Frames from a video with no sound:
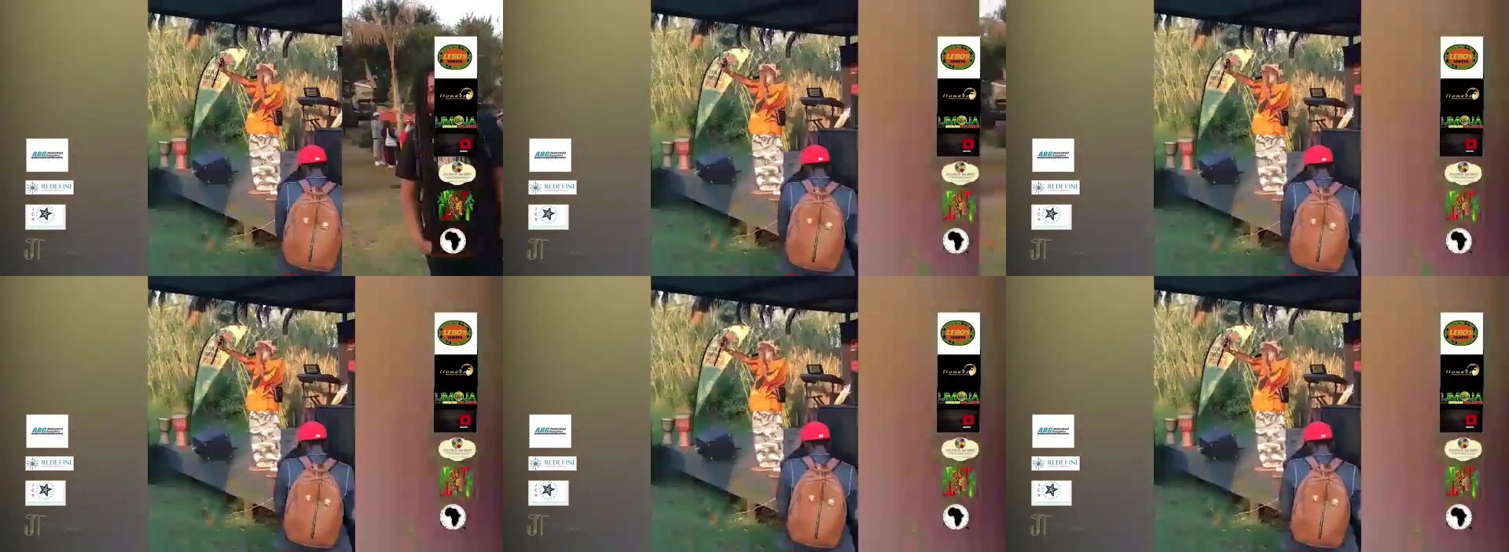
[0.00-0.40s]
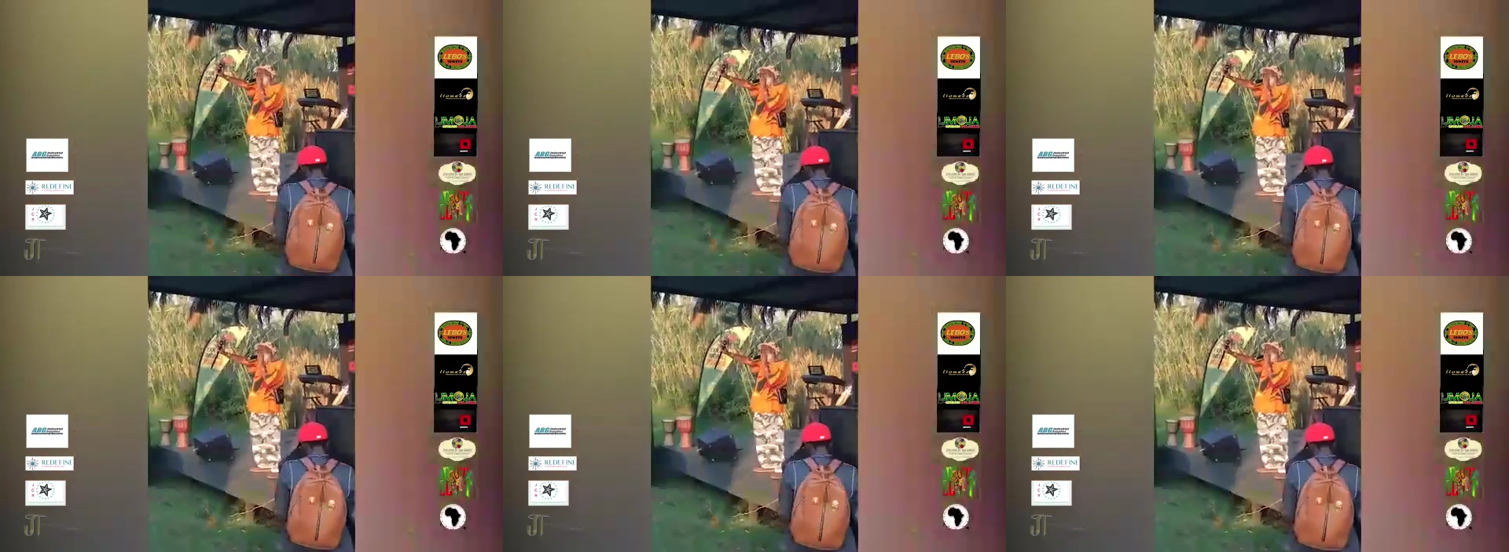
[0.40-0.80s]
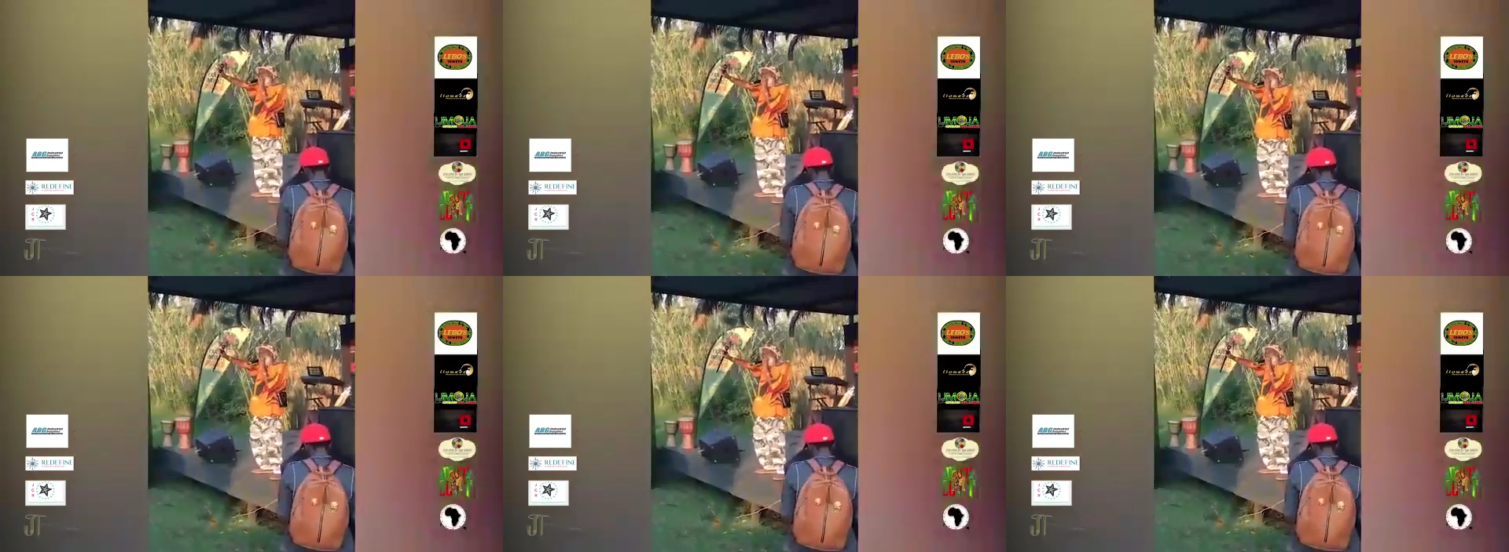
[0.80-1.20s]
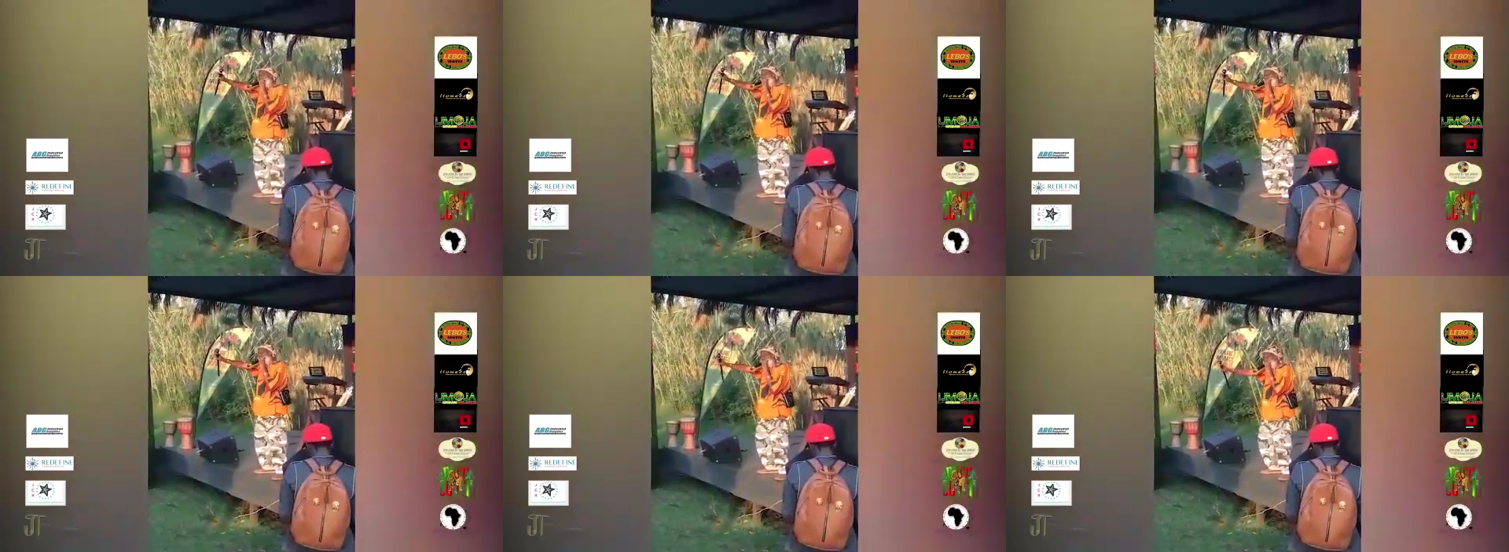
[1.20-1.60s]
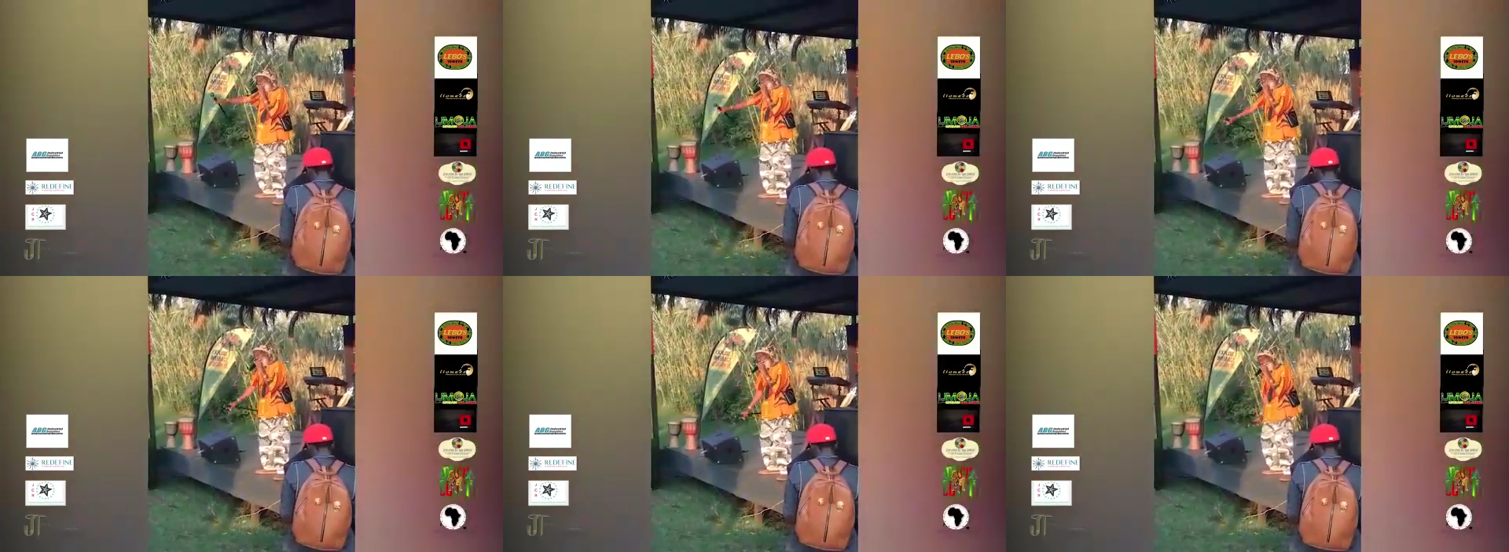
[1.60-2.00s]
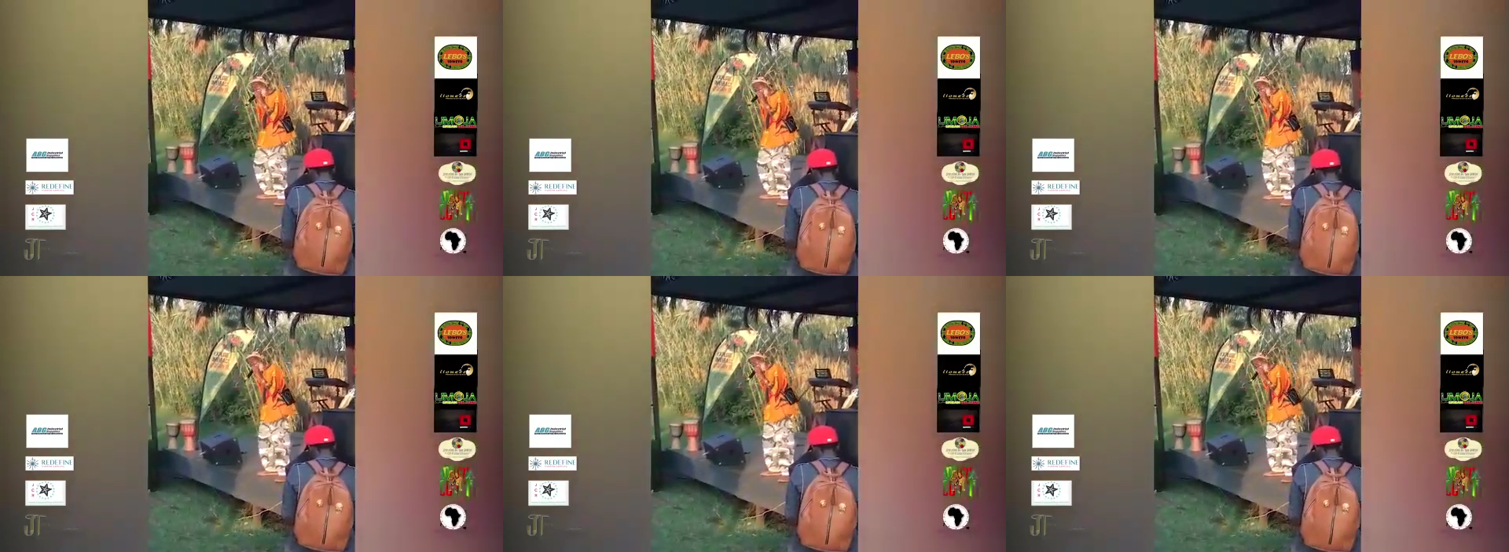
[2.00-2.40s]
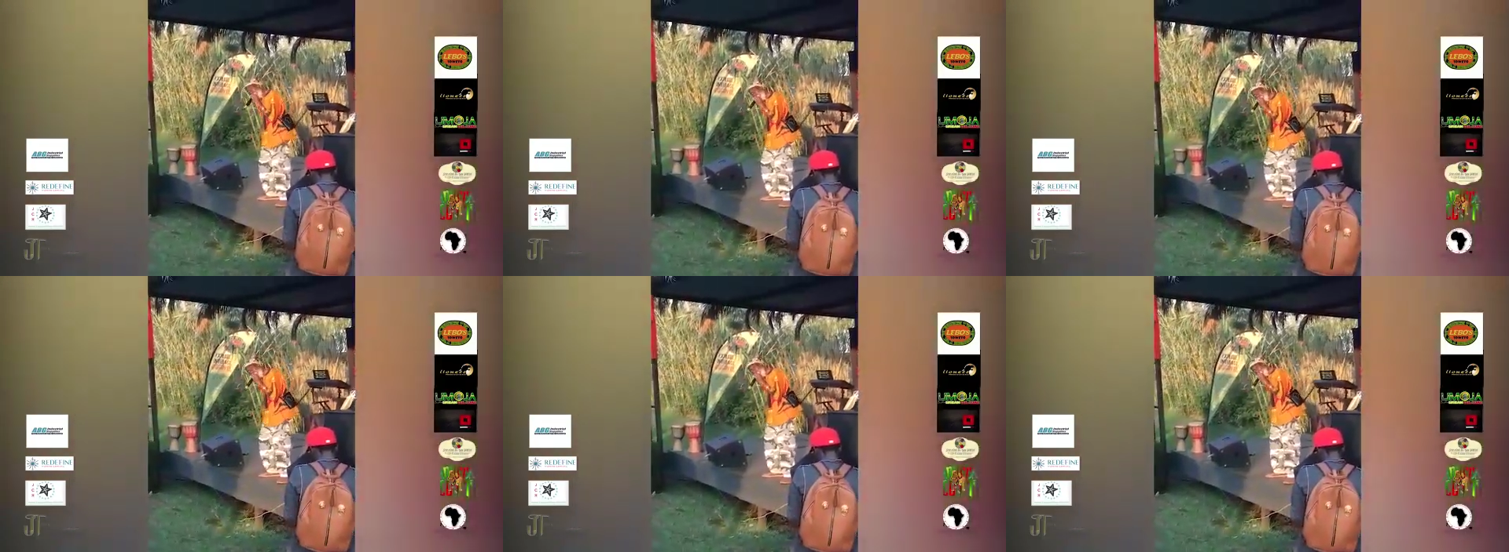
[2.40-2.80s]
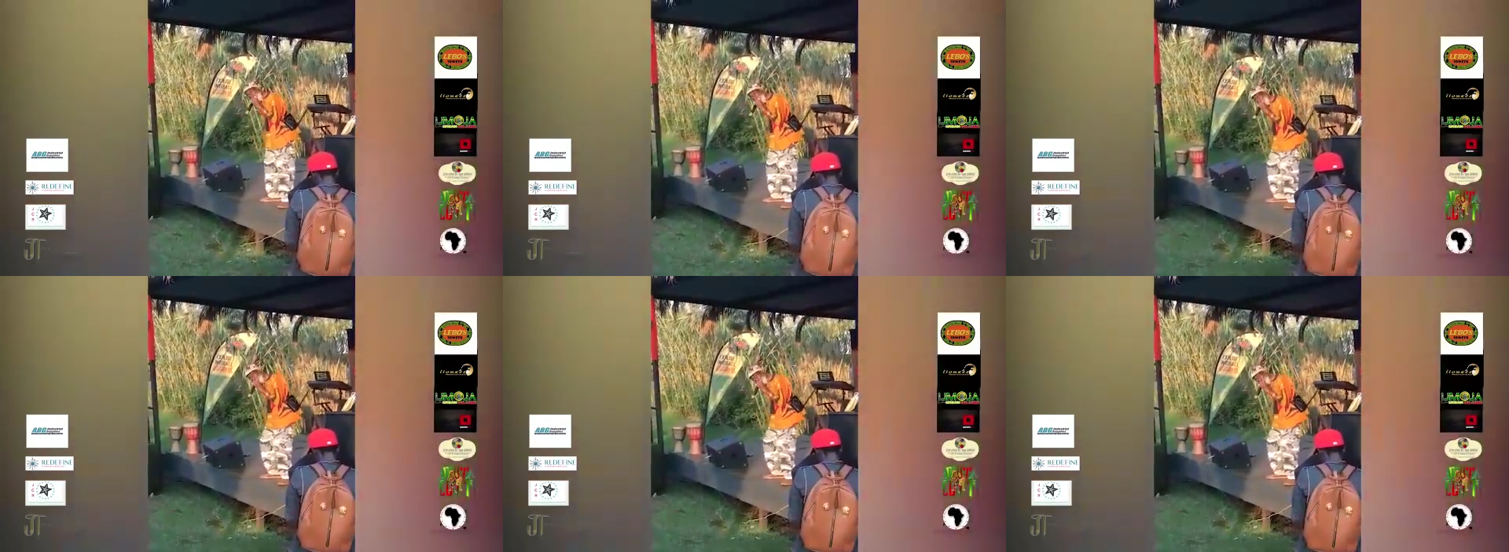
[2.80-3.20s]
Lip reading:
Nobody's mouth can be seen.